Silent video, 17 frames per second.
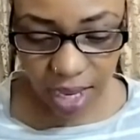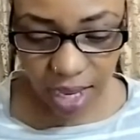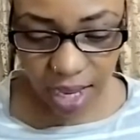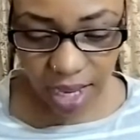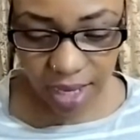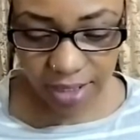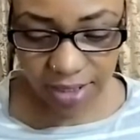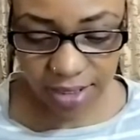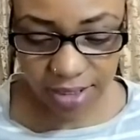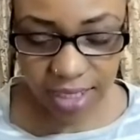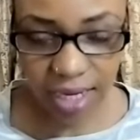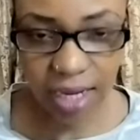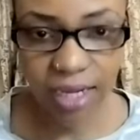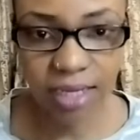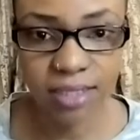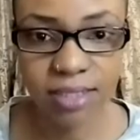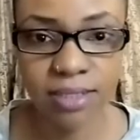As I
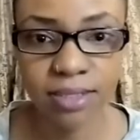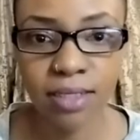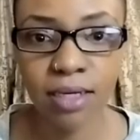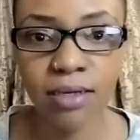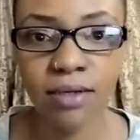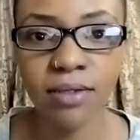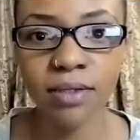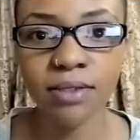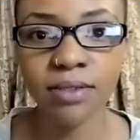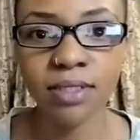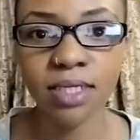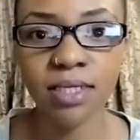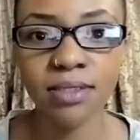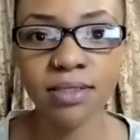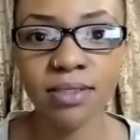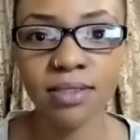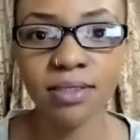had said,
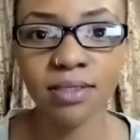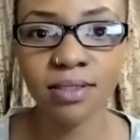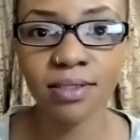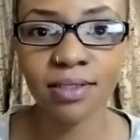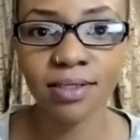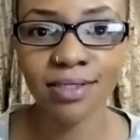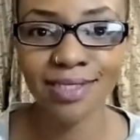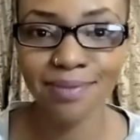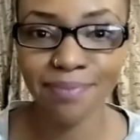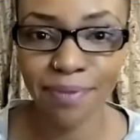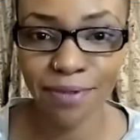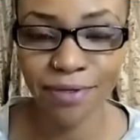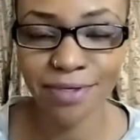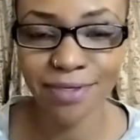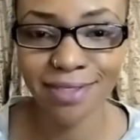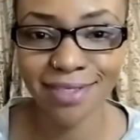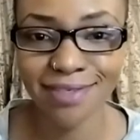test the
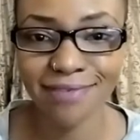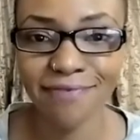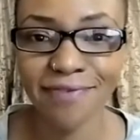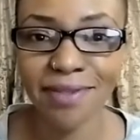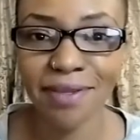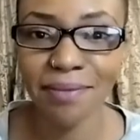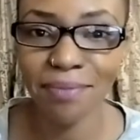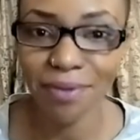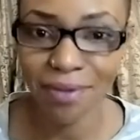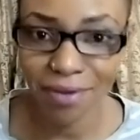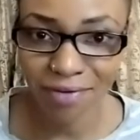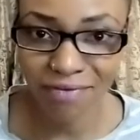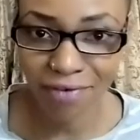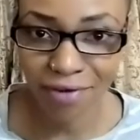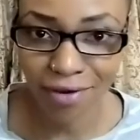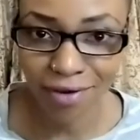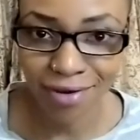spirits if they be
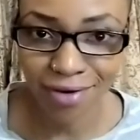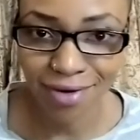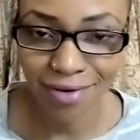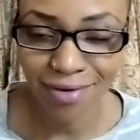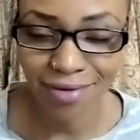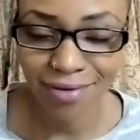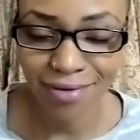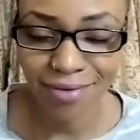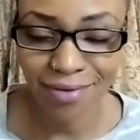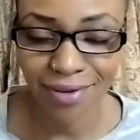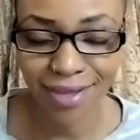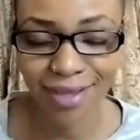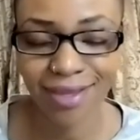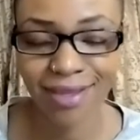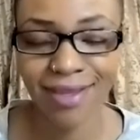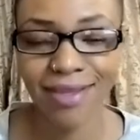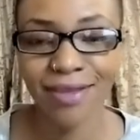of God.
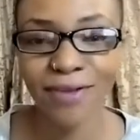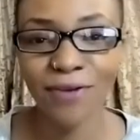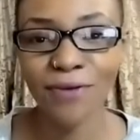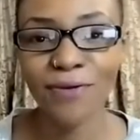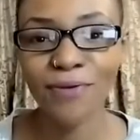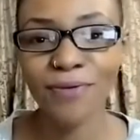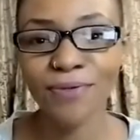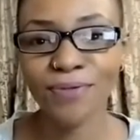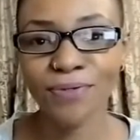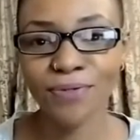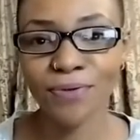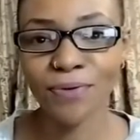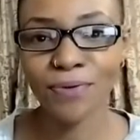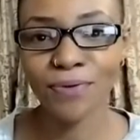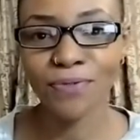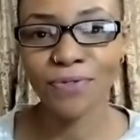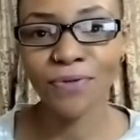Okay,
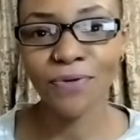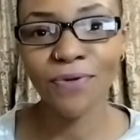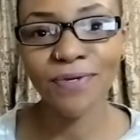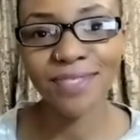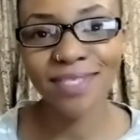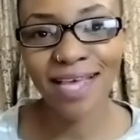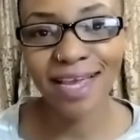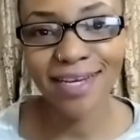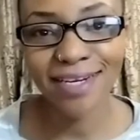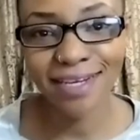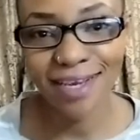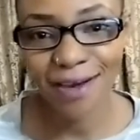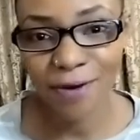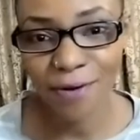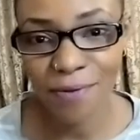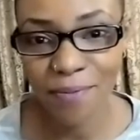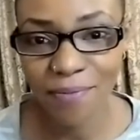so Togozani, I
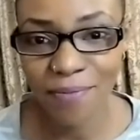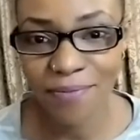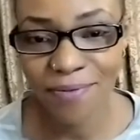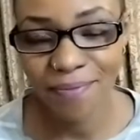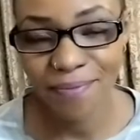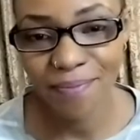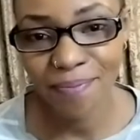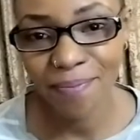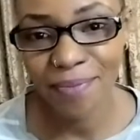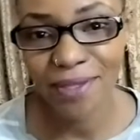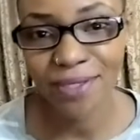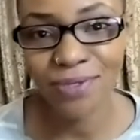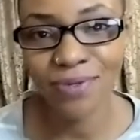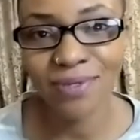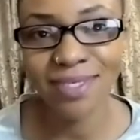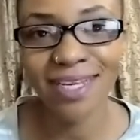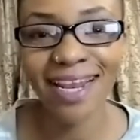hope this
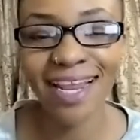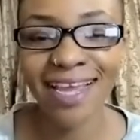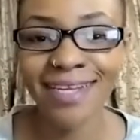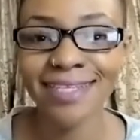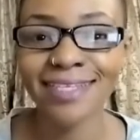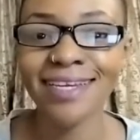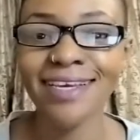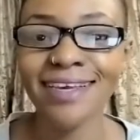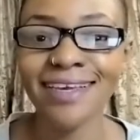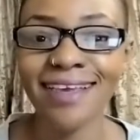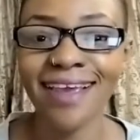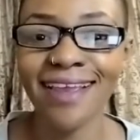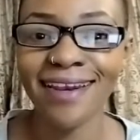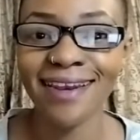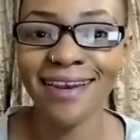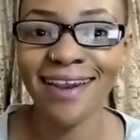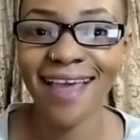was enlightening,
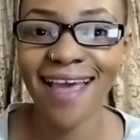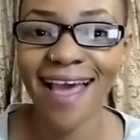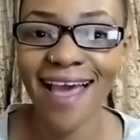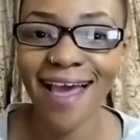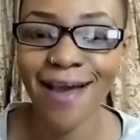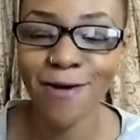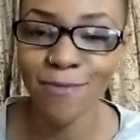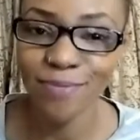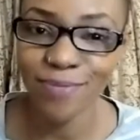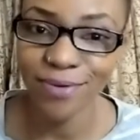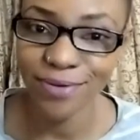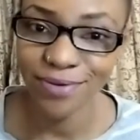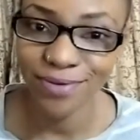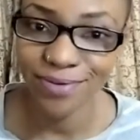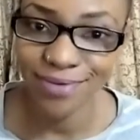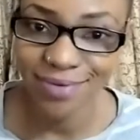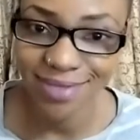and I hope
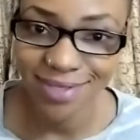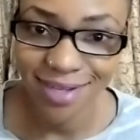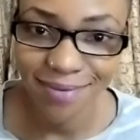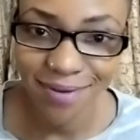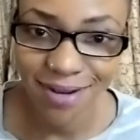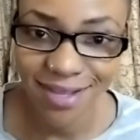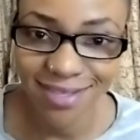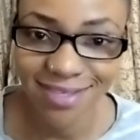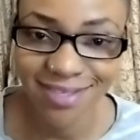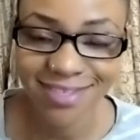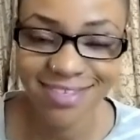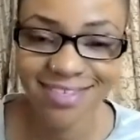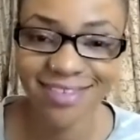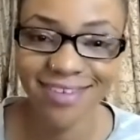you stay blessed.